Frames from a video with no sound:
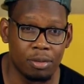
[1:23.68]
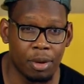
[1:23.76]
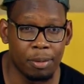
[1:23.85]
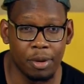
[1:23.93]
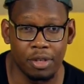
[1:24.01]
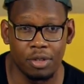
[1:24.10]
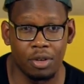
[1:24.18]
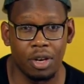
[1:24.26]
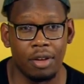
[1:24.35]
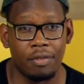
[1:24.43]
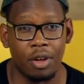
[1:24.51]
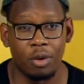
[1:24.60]
in my personal
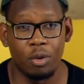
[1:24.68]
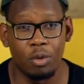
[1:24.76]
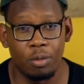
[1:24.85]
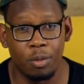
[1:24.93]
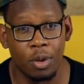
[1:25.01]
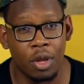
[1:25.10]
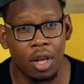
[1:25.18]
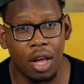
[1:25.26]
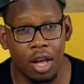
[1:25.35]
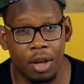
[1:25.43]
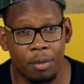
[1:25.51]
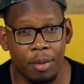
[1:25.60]
life at home,
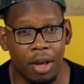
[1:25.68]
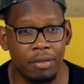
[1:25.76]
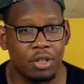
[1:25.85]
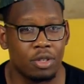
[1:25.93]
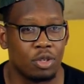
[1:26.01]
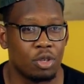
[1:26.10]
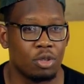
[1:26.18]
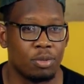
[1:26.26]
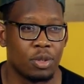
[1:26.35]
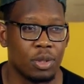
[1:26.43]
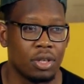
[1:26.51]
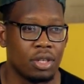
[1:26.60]
having to choose
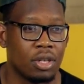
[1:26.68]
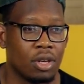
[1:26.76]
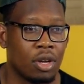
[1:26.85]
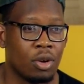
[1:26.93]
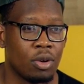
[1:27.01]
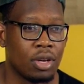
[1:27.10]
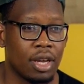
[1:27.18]
between or